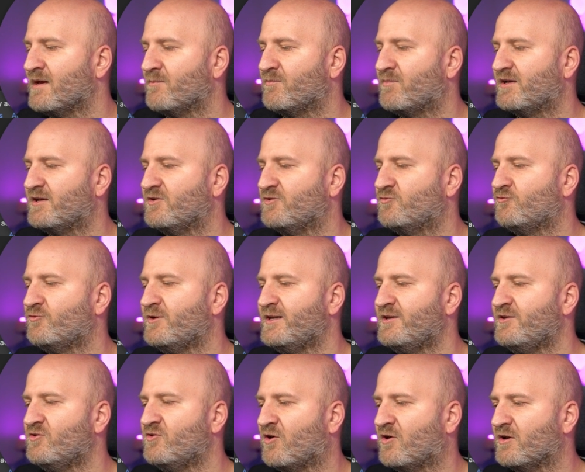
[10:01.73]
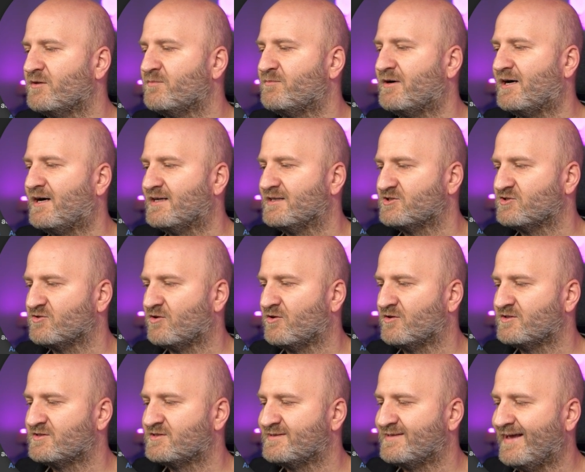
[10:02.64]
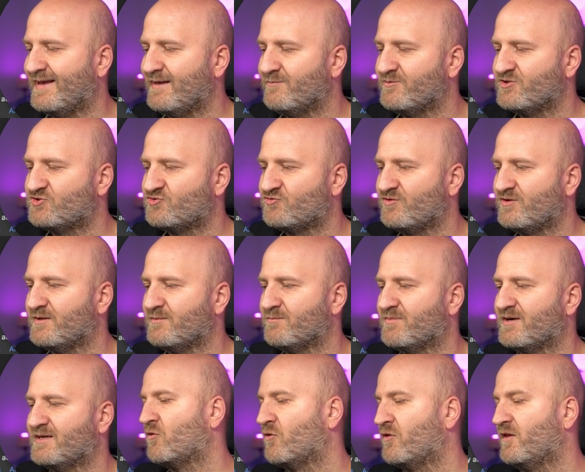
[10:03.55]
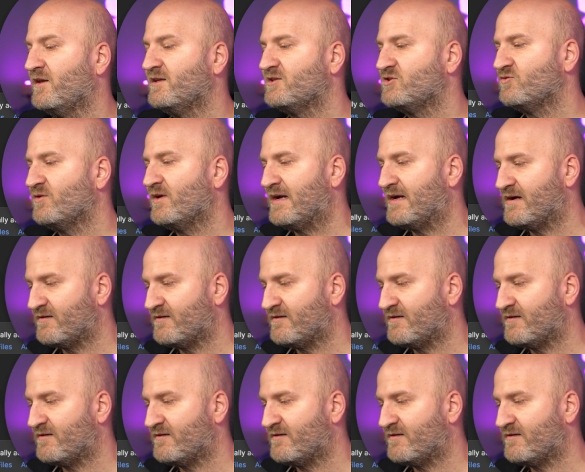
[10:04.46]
But it will not pass on telemetry. For this, you